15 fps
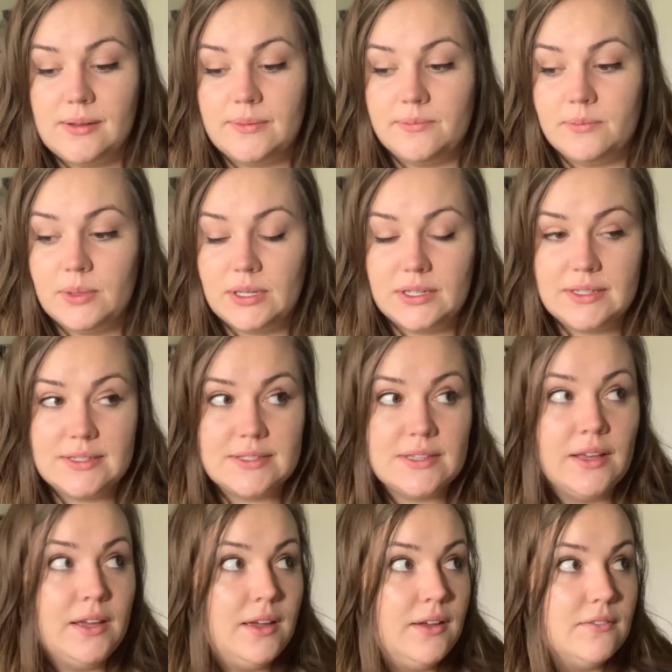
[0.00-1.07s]
Because
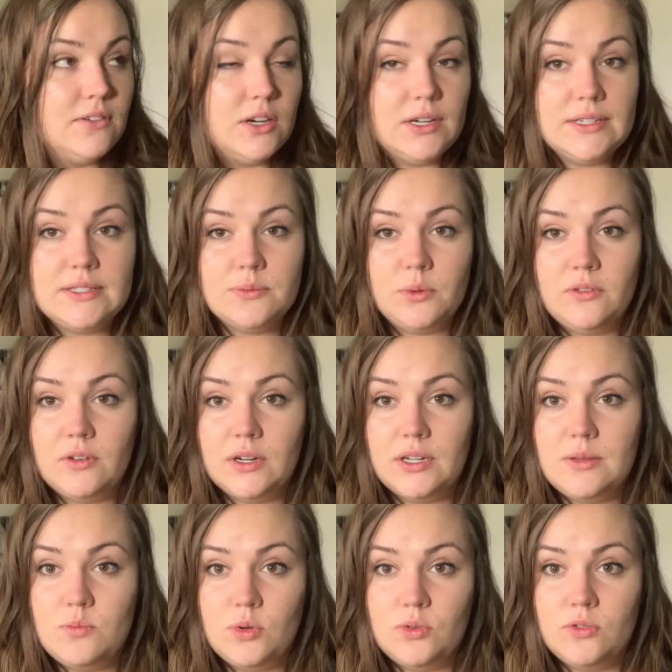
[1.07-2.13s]
for us, we've already
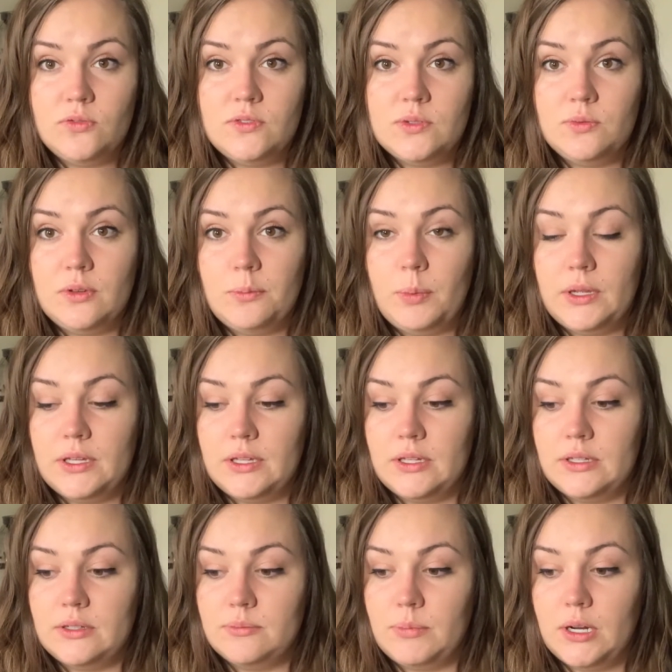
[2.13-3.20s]
moved. We've
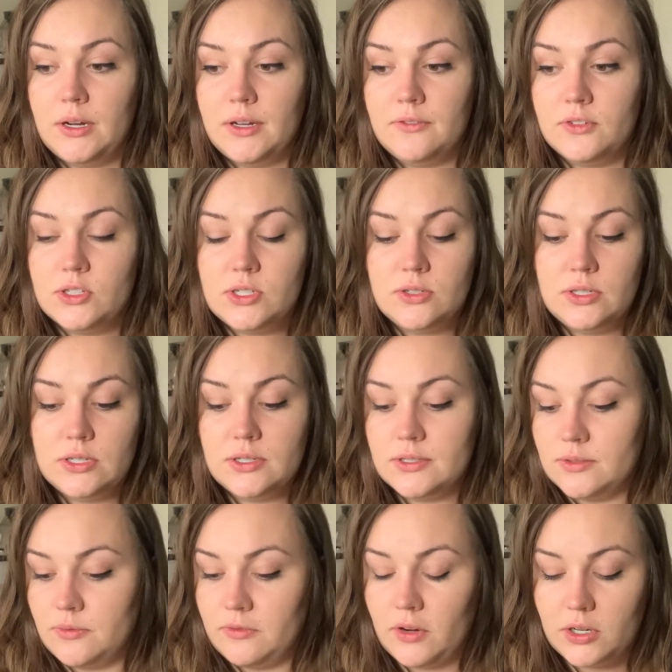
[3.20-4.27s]
been married for 2 years.
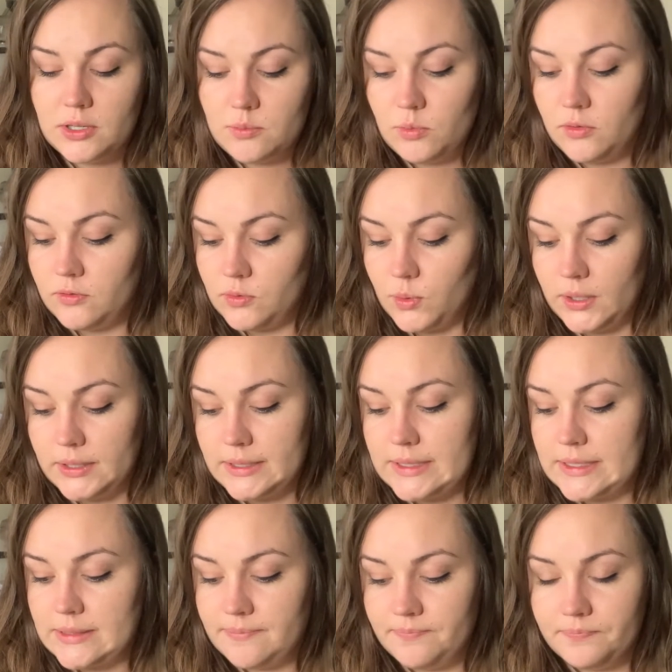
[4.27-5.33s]
We've already moved
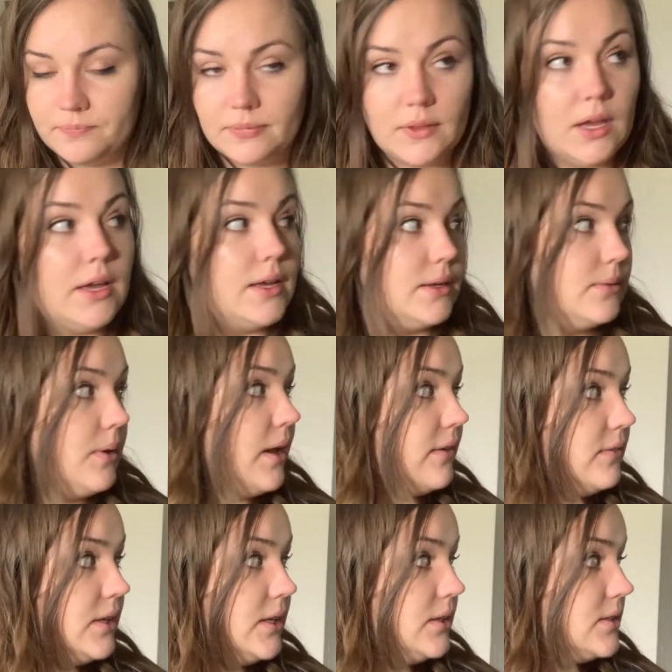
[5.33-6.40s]
once.
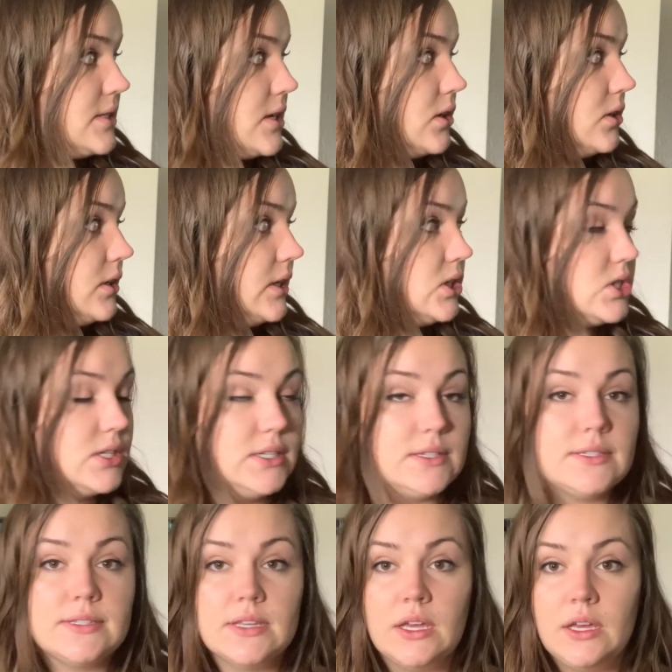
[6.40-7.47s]
Having
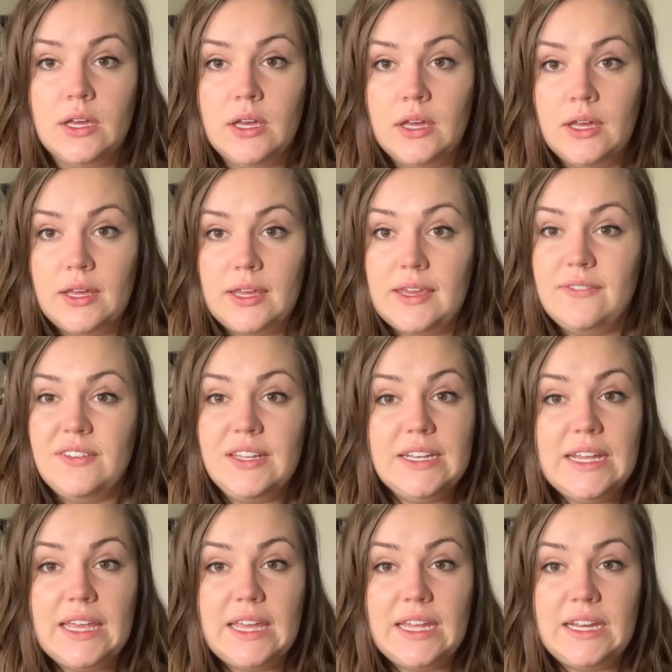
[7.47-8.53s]
decorations,
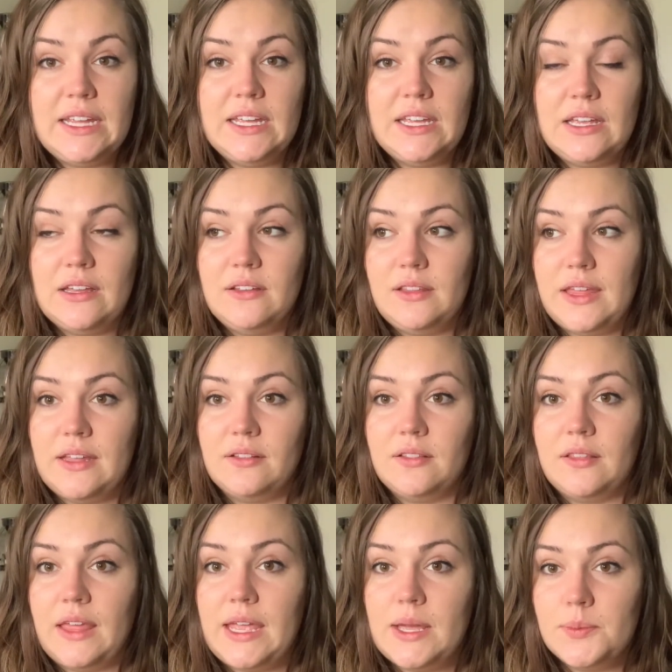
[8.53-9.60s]
even getting like
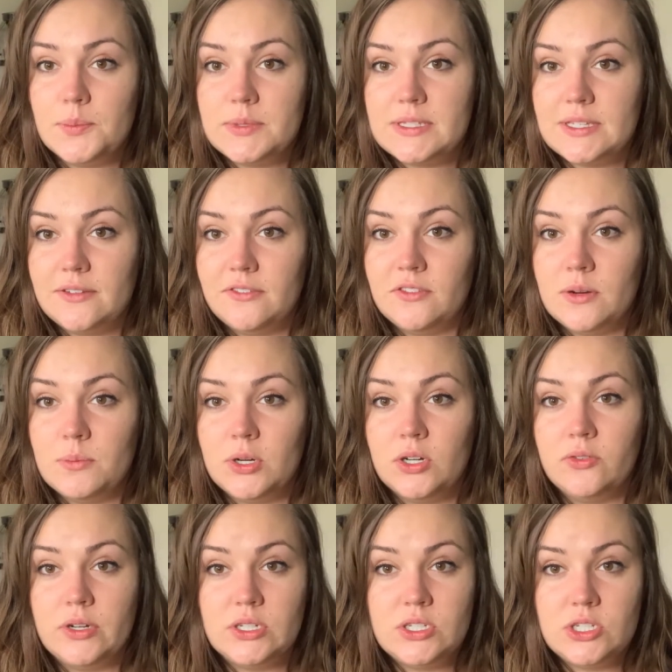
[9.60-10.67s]
lamps from our
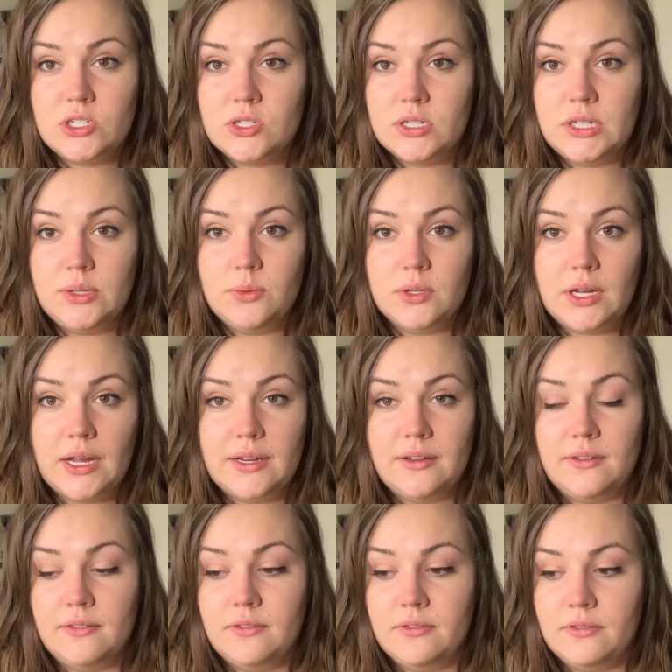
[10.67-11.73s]
registry were kind
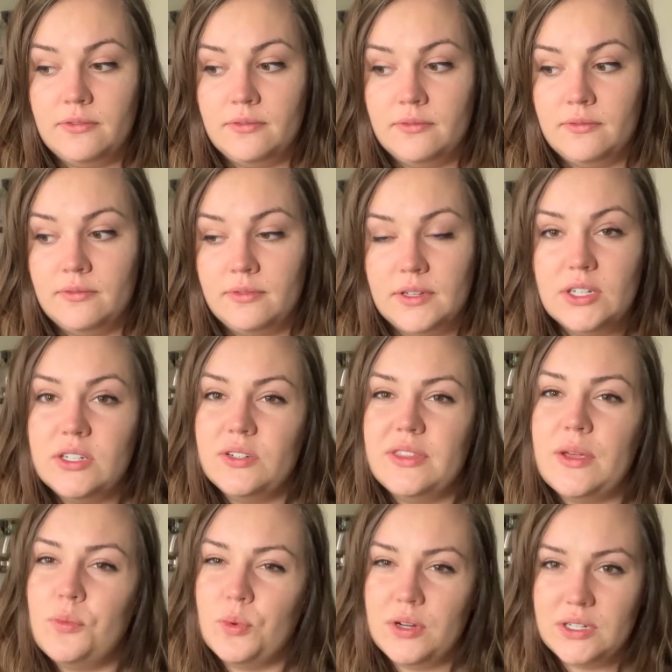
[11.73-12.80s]
of,
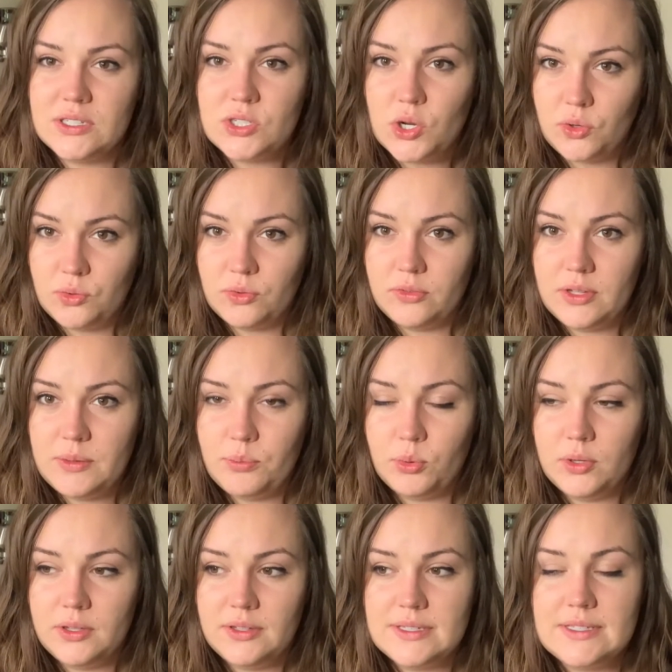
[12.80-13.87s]
they weren't totally
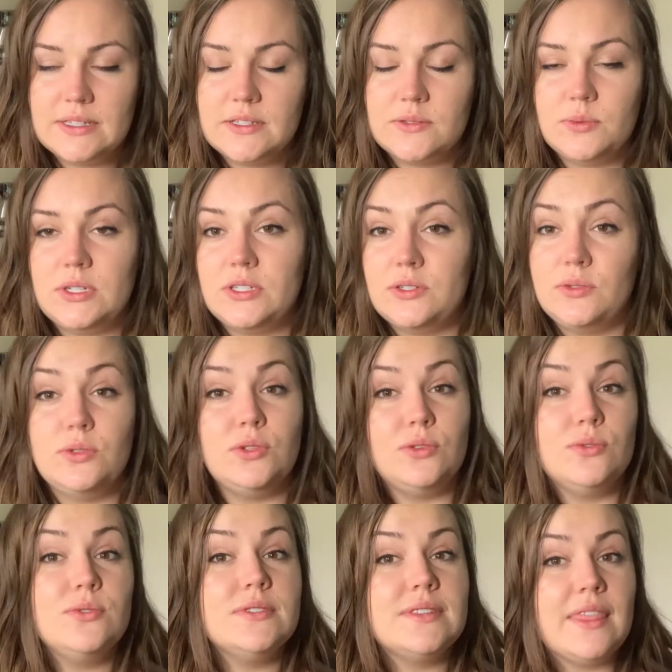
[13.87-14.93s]
pointless because we do
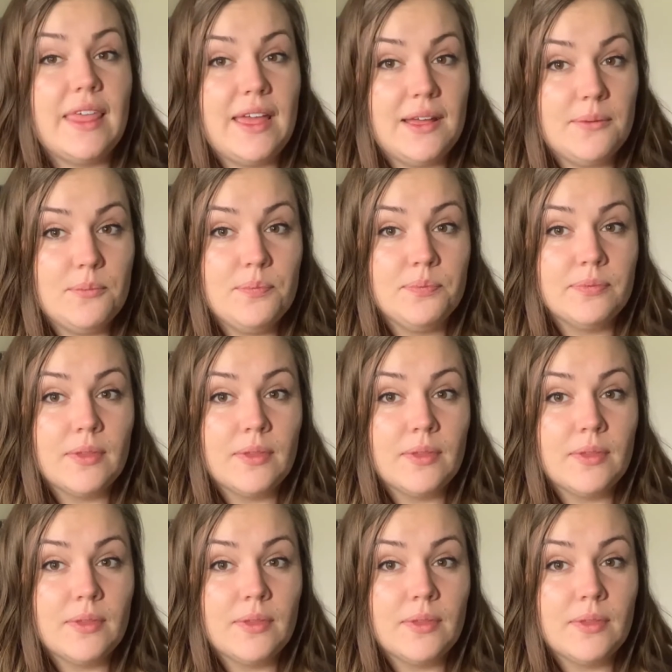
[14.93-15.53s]
use them.